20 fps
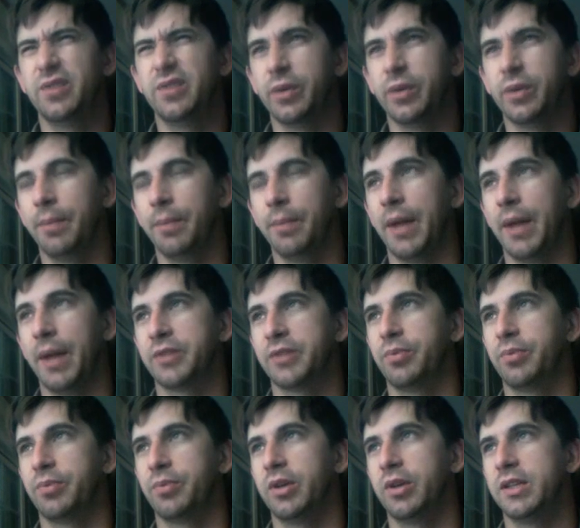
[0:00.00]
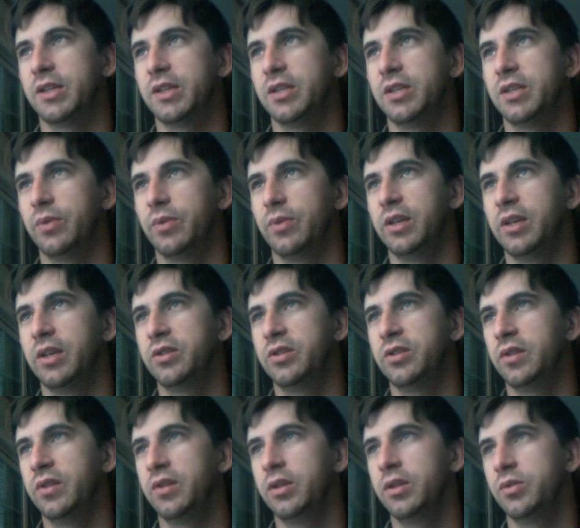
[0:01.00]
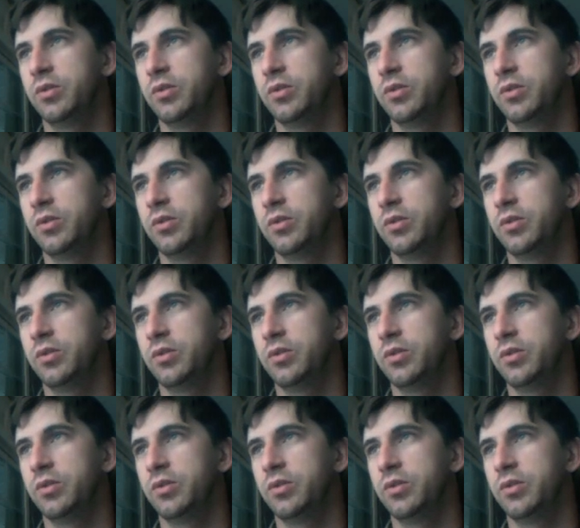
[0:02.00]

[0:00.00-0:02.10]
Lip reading: a batch process with each of these